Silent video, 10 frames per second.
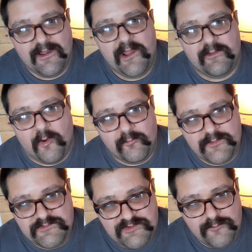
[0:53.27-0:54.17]
The only
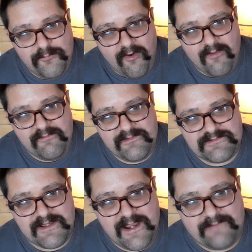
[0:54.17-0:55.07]
two parties
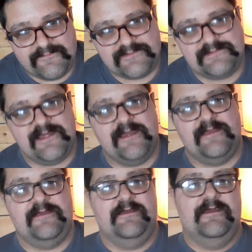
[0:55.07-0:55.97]
that have a
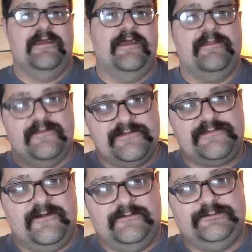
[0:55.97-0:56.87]
say in this
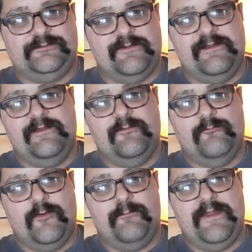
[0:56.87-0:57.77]
country
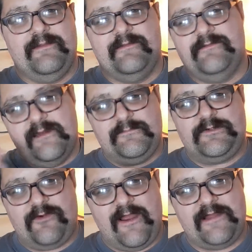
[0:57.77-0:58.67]
would be the
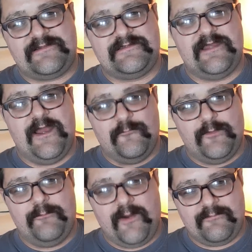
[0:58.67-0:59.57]
Democrats and
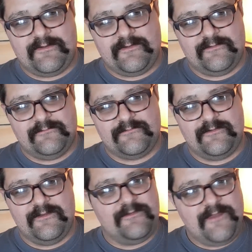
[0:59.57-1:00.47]
Republicans.
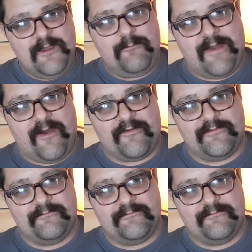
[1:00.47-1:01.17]
Think about it.